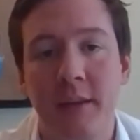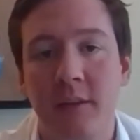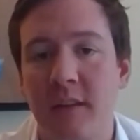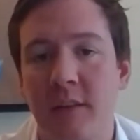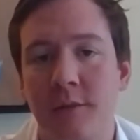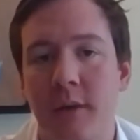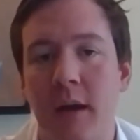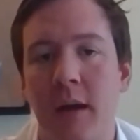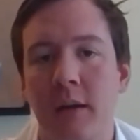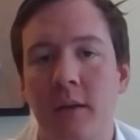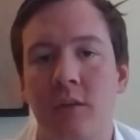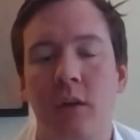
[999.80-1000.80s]
etc.,
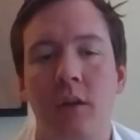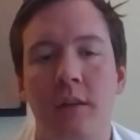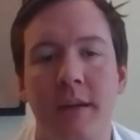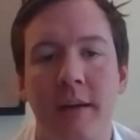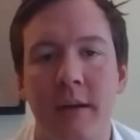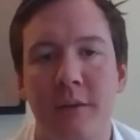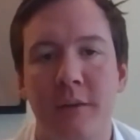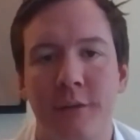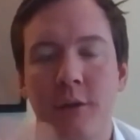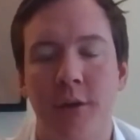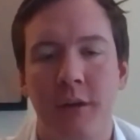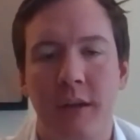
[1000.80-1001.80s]
is all there
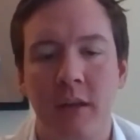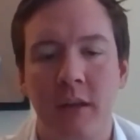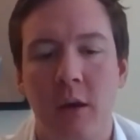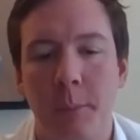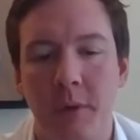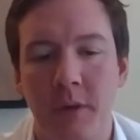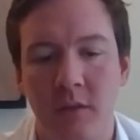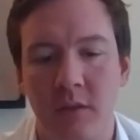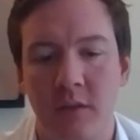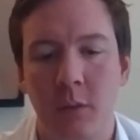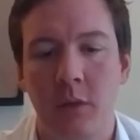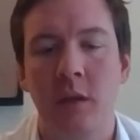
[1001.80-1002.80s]
for the incumbents
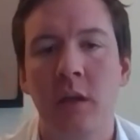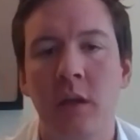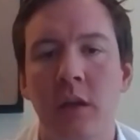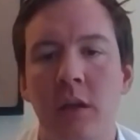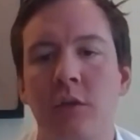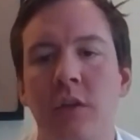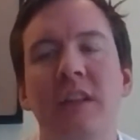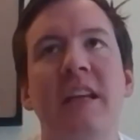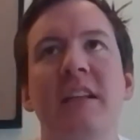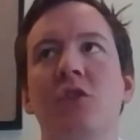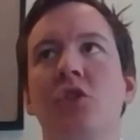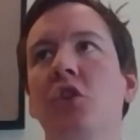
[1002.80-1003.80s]
as well. So
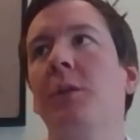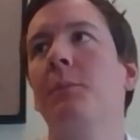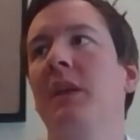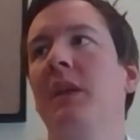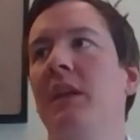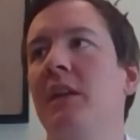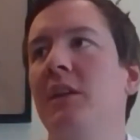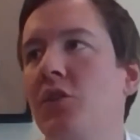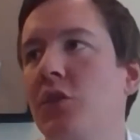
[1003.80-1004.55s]
that shouldn't be the issue.